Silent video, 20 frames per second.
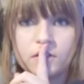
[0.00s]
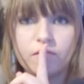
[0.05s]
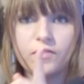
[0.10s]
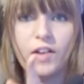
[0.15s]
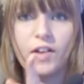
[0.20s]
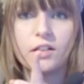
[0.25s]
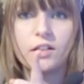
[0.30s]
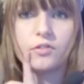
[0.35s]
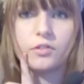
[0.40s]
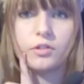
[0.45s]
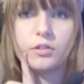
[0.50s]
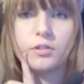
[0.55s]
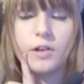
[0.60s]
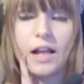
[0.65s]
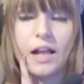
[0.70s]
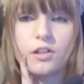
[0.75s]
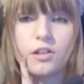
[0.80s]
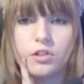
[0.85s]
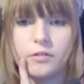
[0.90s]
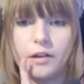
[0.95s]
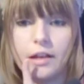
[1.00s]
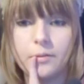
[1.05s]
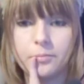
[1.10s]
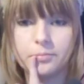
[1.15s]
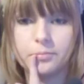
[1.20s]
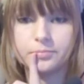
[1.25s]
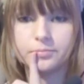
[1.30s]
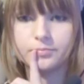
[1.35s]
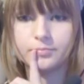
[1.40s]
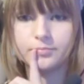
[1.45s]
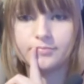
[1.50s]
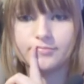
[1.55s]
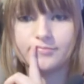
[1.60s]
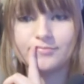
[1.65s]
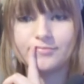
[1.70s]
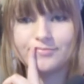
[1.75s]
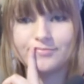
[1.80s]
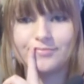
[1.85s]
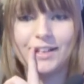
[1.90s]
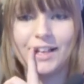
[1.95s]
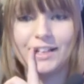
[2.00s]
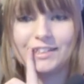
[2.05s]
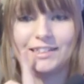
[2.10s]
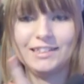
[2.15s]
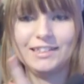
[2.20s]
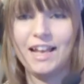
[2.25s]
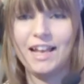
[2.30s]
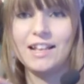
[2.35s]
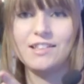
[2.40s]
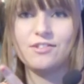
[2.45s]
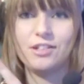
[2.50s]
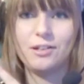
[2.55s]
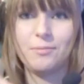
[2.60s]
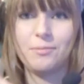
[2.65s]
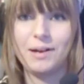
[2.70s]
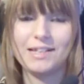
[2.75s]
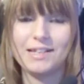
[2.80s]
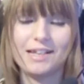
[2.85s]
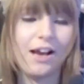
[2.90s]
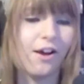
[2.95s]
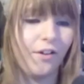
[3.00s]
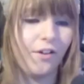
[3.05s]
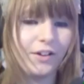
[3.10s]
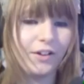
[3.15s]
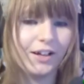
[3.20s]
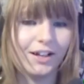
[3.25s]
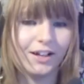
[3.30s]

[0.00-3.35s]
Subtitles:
Thanks for answering. I just answered it myself.